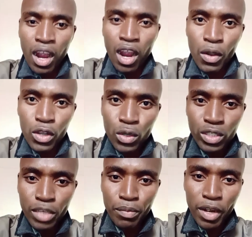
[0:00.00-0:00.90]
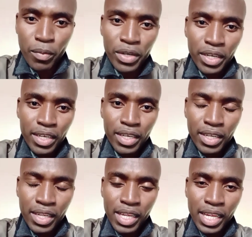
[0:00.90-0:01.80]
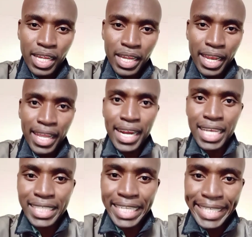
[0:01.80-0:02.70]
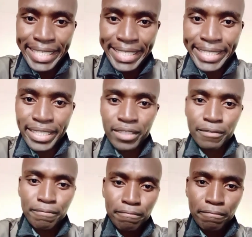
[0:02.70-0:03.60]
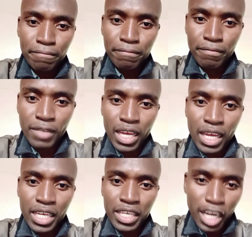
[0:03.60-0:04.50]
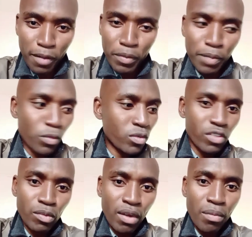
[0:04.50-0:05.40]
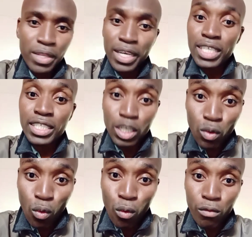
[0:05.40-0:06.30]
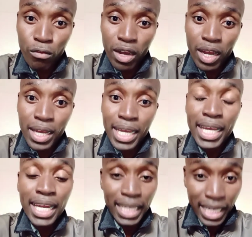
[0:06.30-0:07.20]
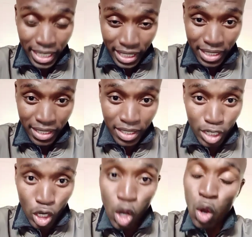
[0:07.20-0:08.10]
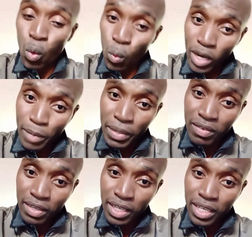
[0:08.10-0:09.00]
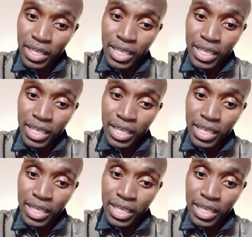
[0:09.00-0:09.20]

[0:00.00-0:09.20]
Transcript: How are you, Zimbabwe? Let us lead. Young people in Zimbabwe, let us take over and lead. What am I saying?